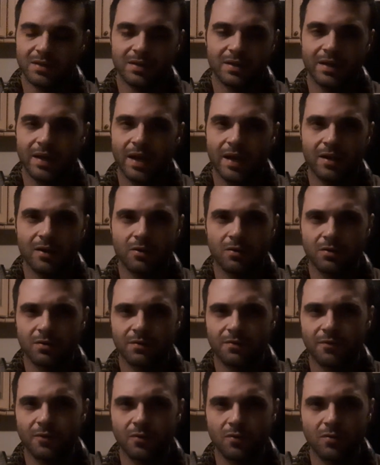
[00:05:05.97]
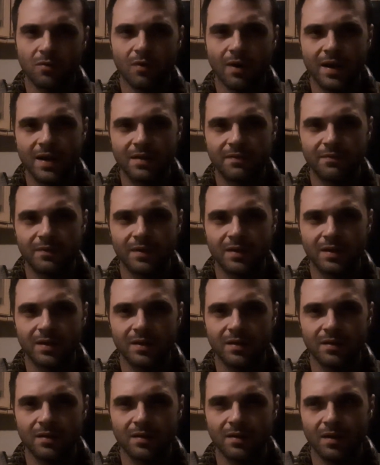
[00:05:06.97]
it ain't got the full
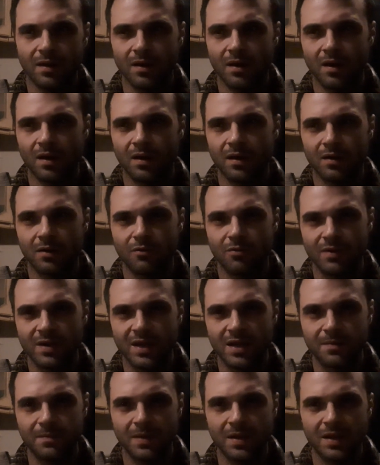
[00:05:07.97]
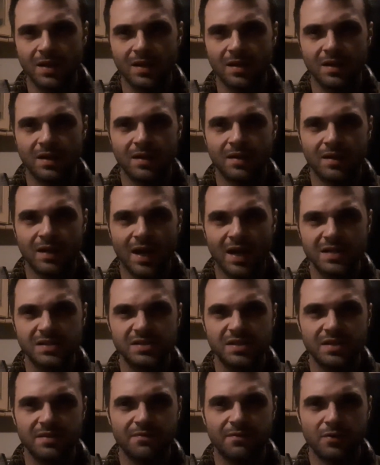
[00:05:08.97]
gravy, uh, creamy,
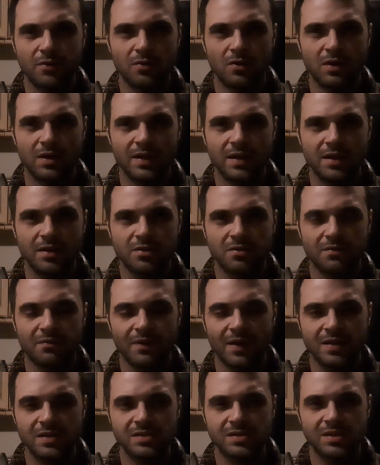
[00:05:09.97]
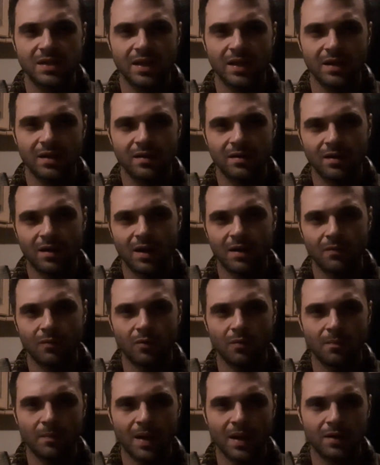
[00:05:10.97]
gassy, fuely in your face stink like
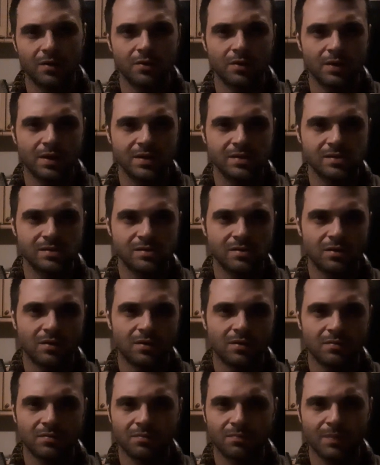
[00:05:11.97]
what Mac Cookies has got.